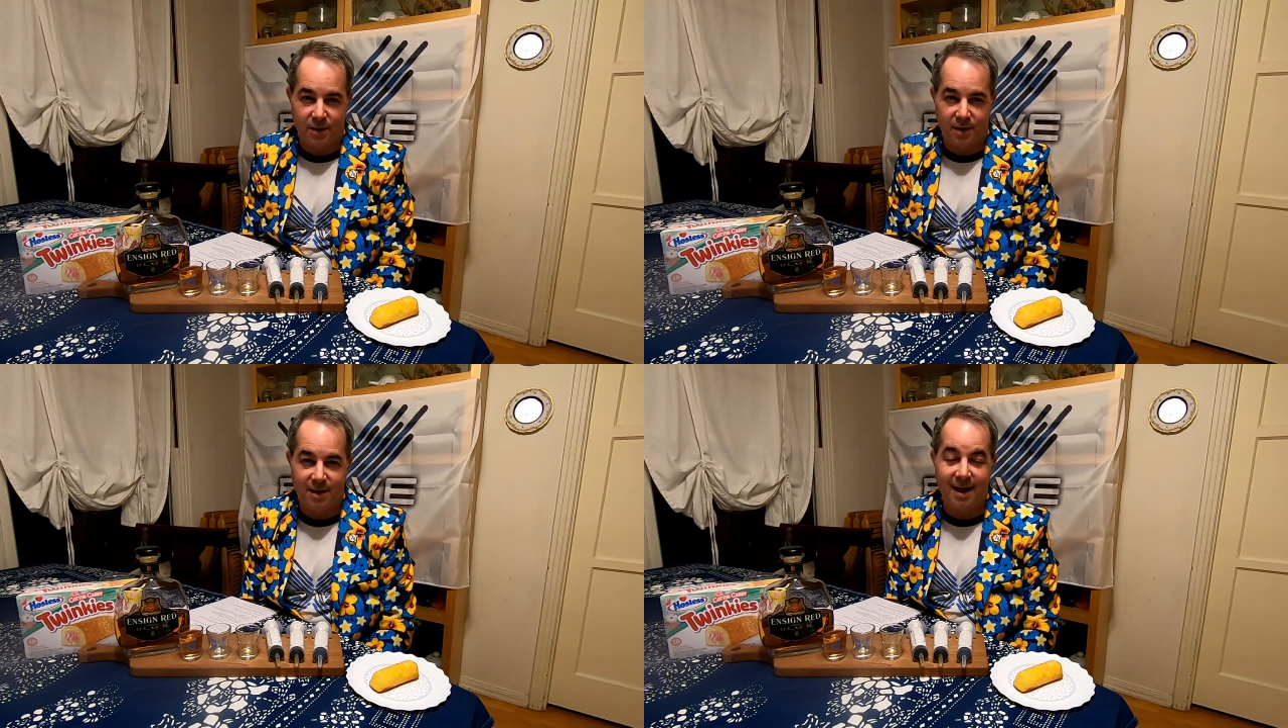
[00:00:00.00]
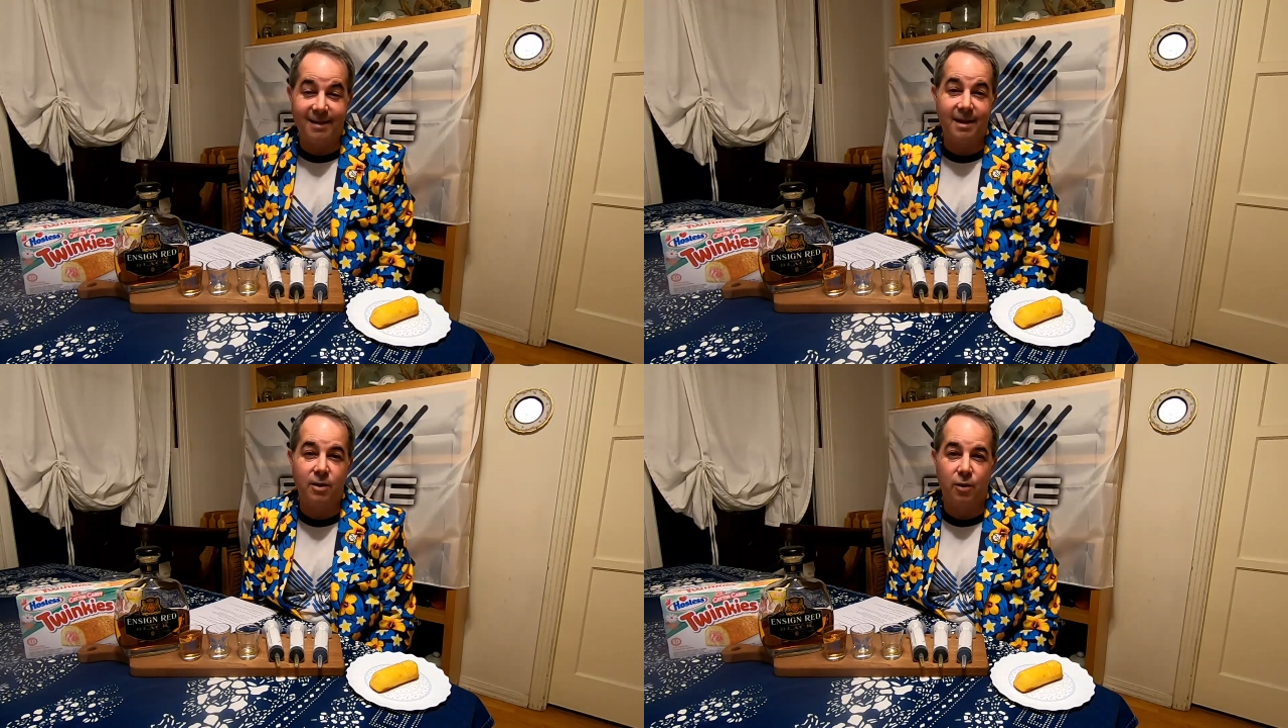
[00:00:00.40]

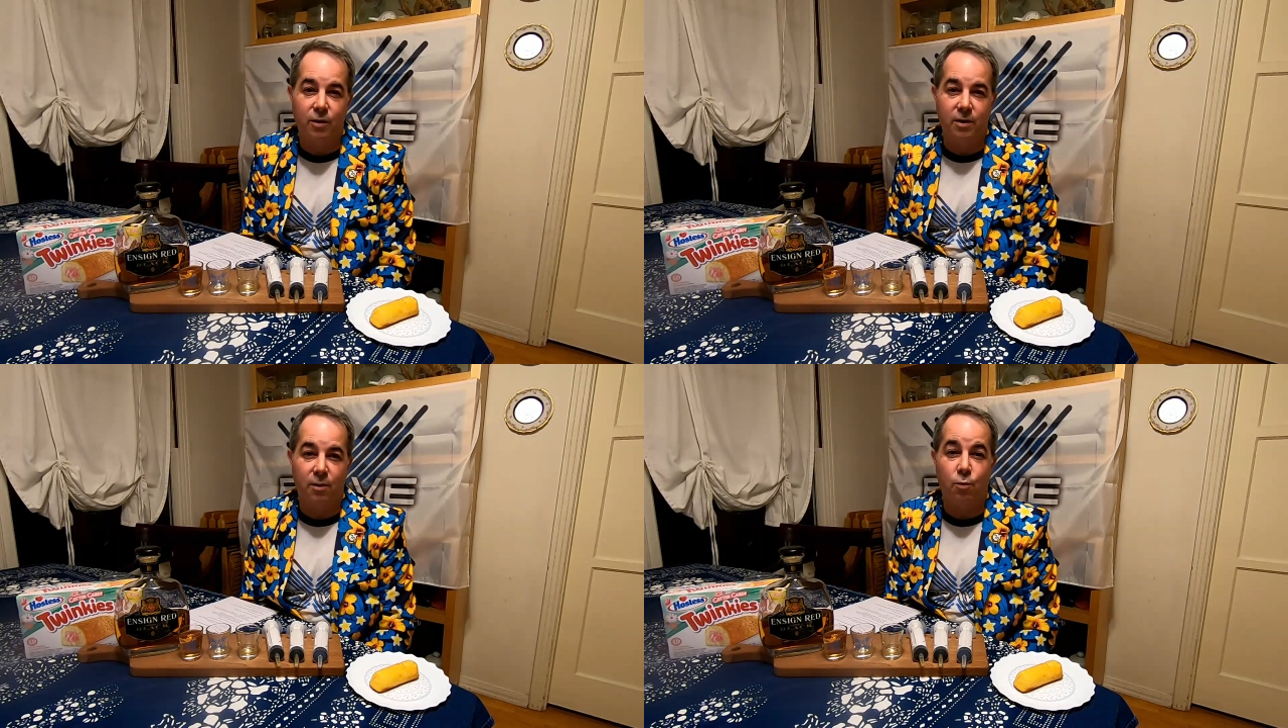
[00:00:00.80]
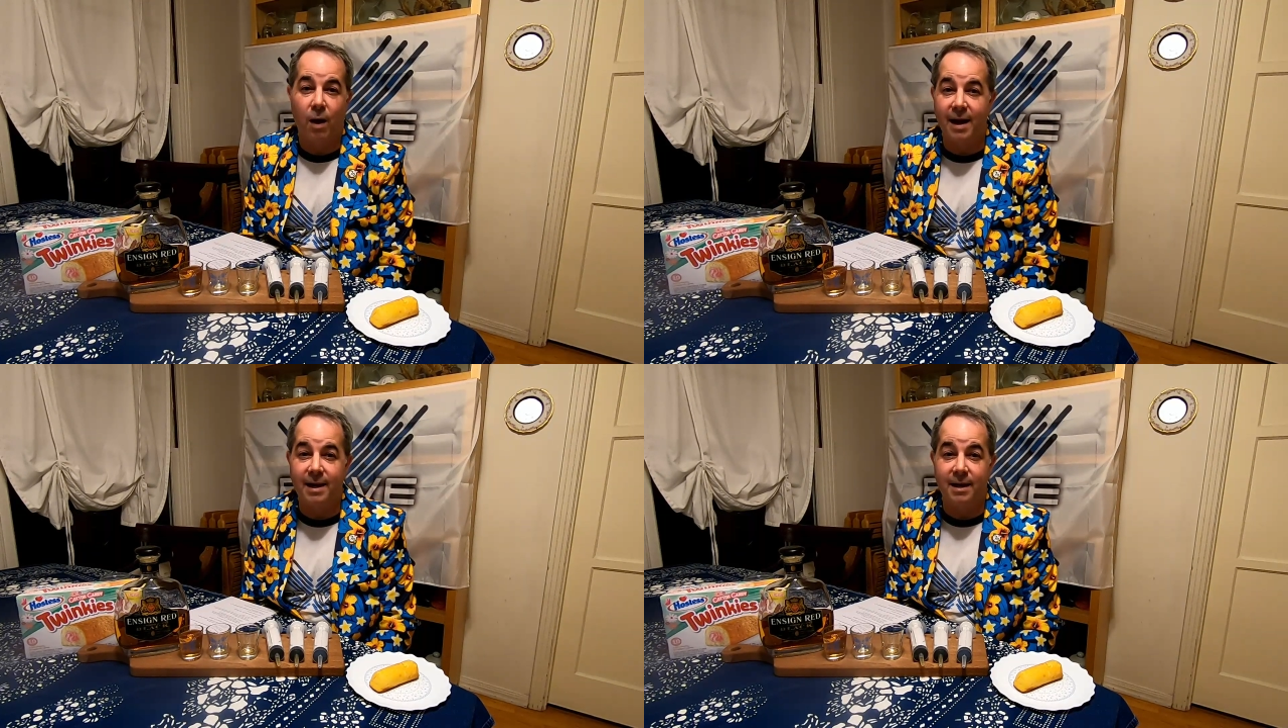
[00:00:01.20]
nothing you're going to
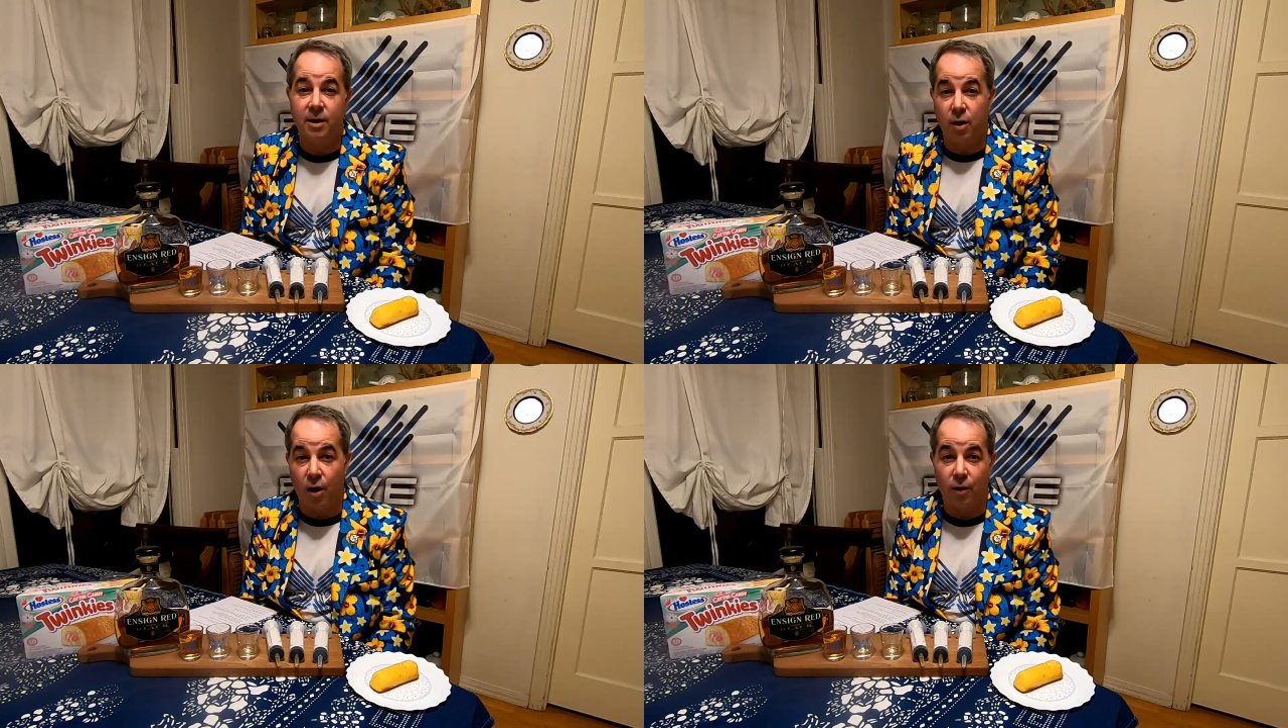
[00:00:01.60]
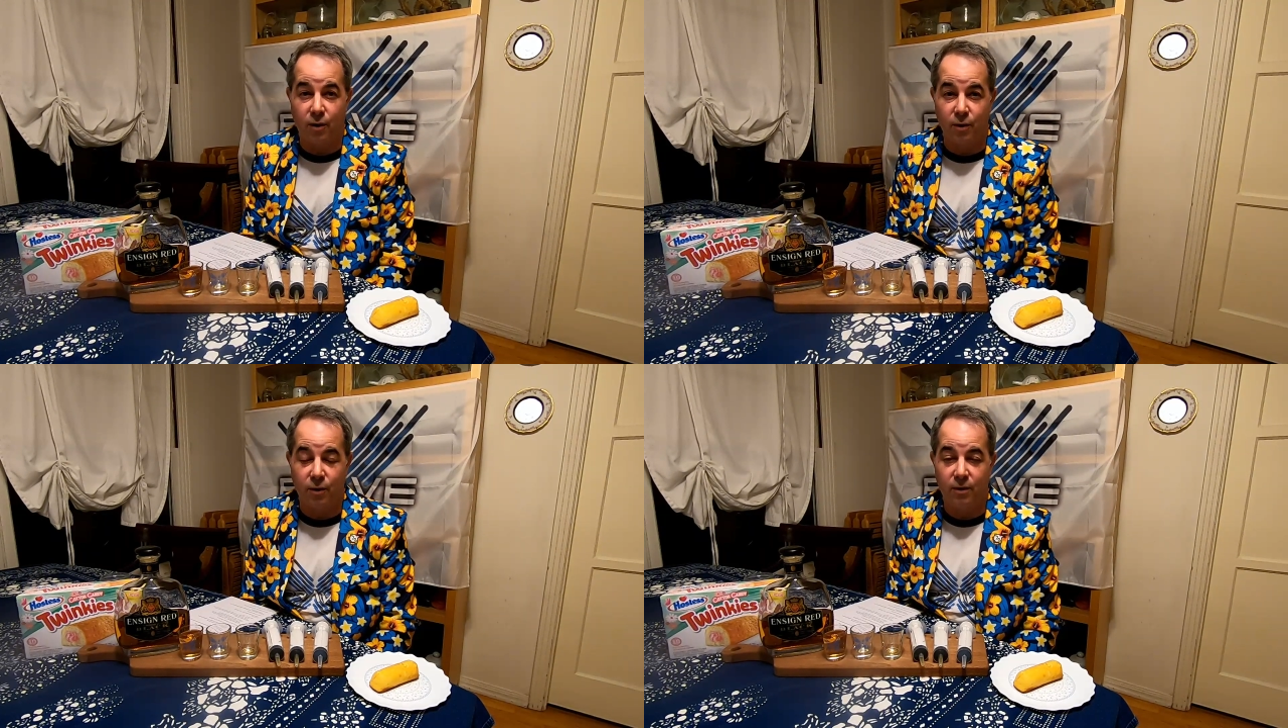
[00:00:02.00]
write in an
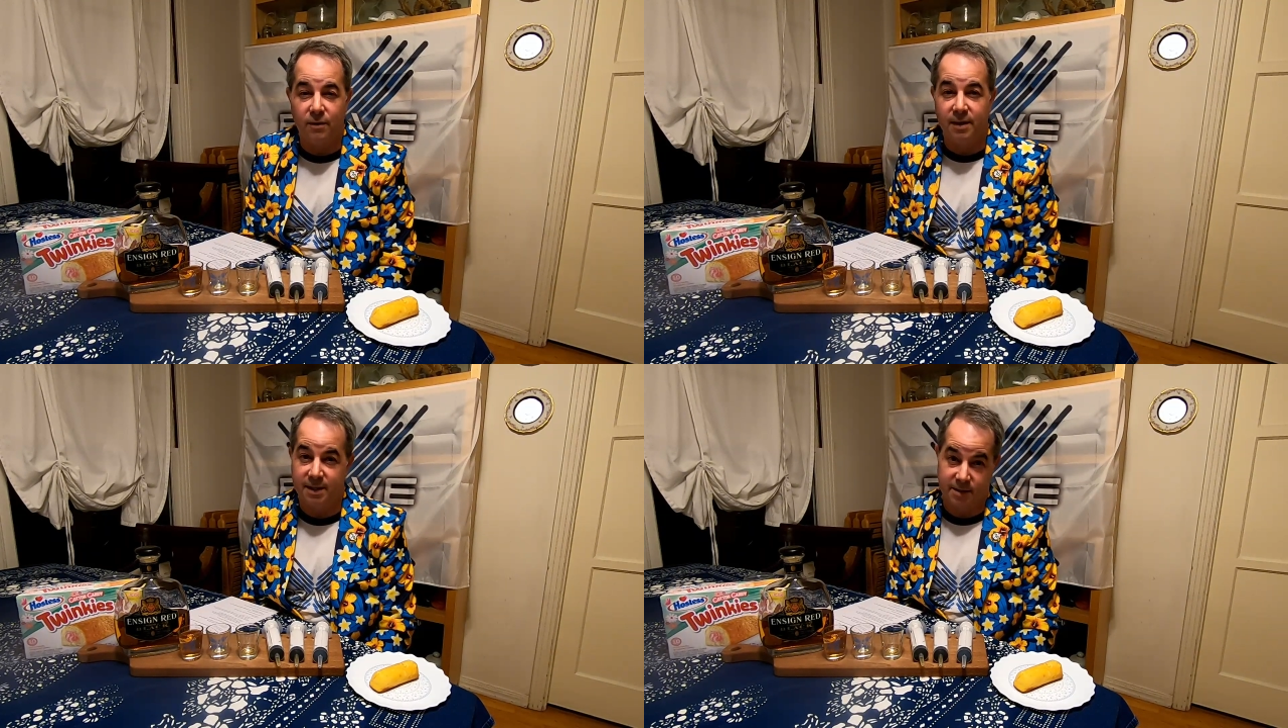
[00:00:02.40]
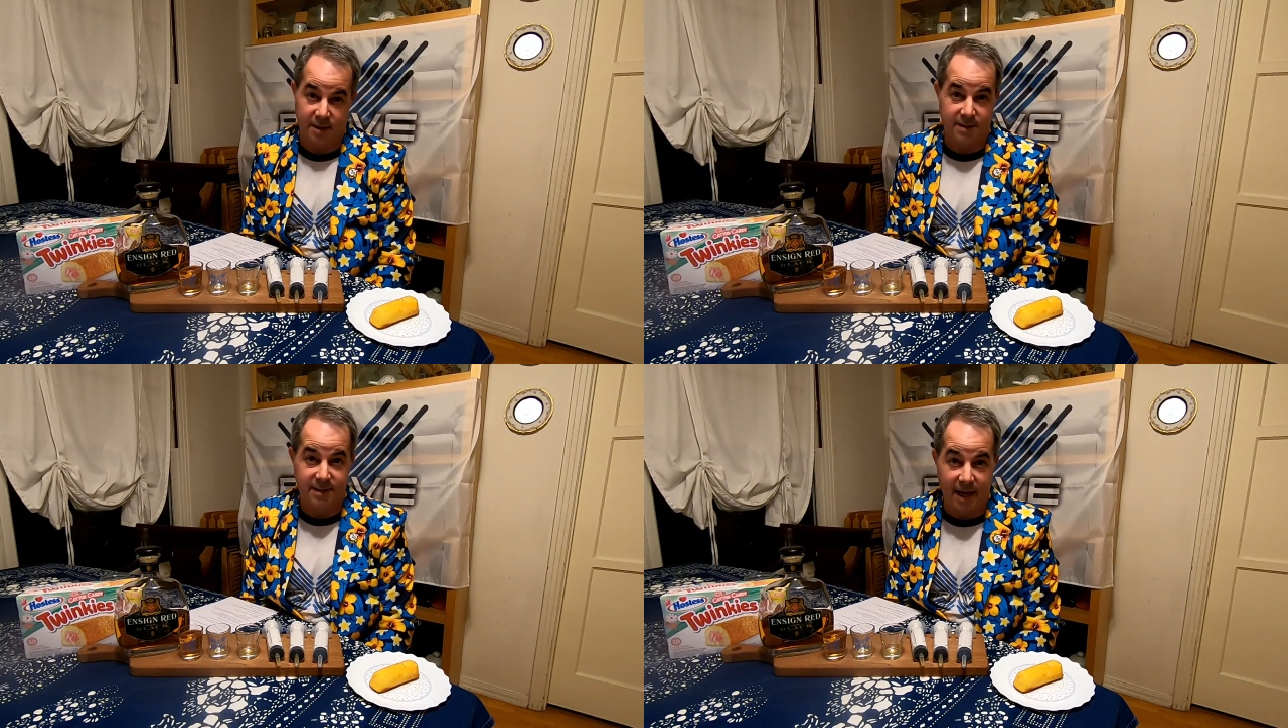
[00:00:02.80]
article that is
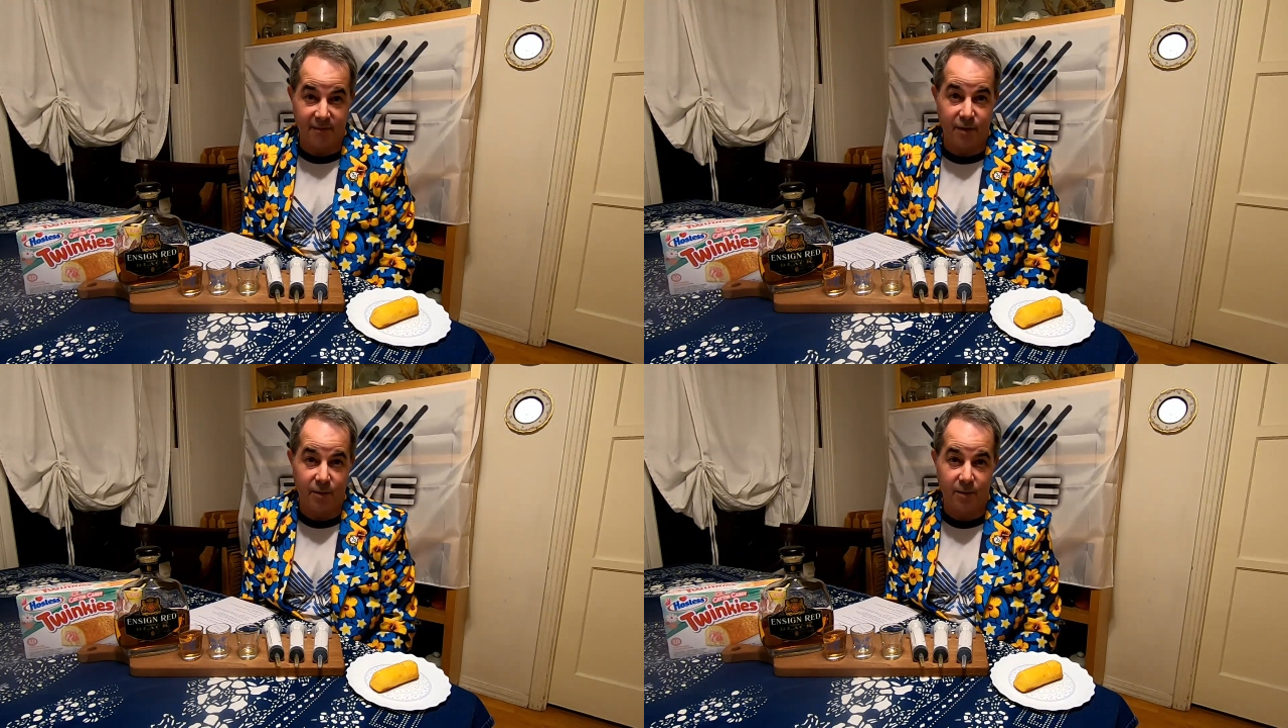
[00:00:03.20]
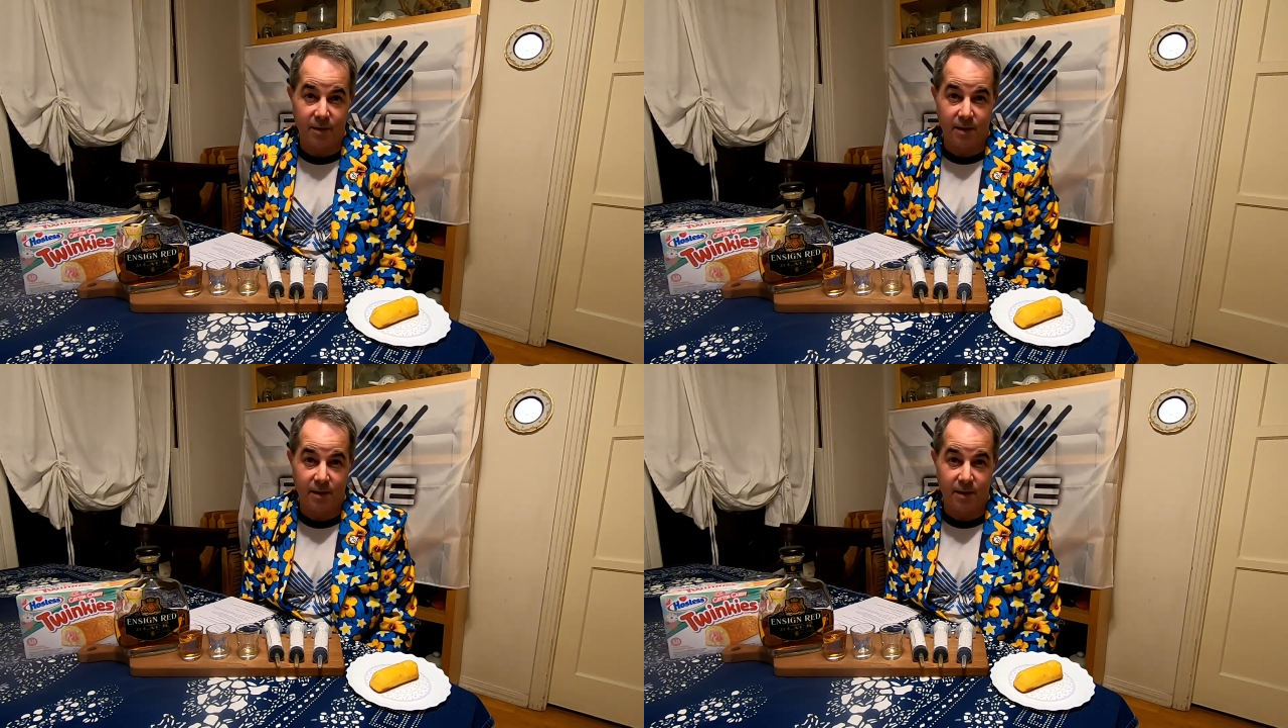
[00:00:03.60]
going to save you.